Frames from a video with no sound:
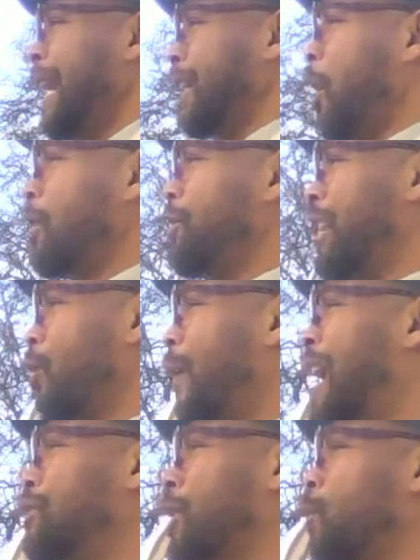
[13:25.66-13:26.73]
And in our
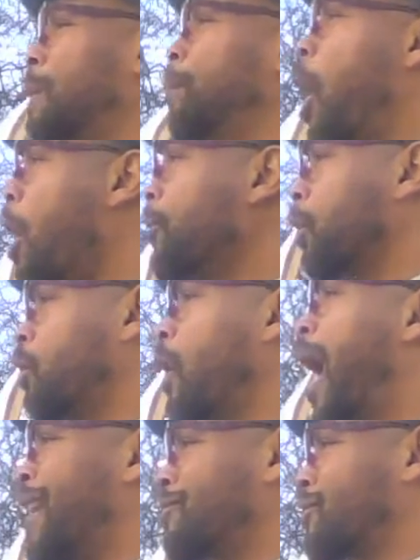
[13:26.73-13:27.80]
generation, we burned the
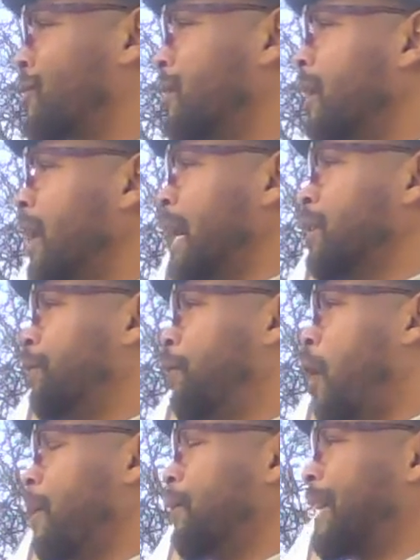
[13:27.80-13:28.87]
cross in the
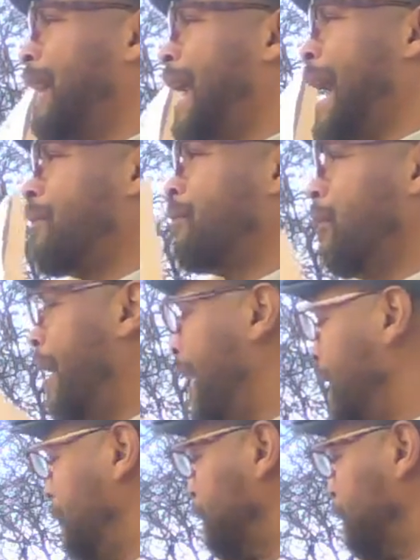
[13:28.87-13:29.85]
form of the Klan, right?